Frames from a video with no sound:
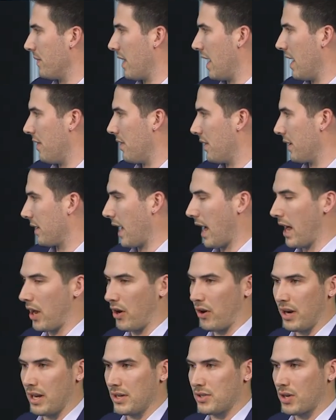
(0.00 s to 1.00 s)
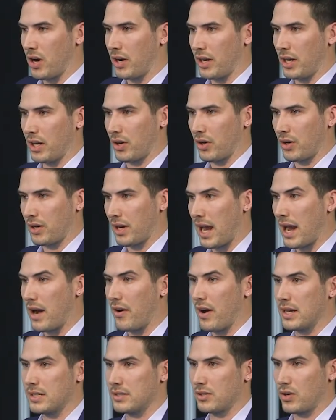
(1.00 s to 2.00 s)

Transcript: and the guide RNA targeting KRAS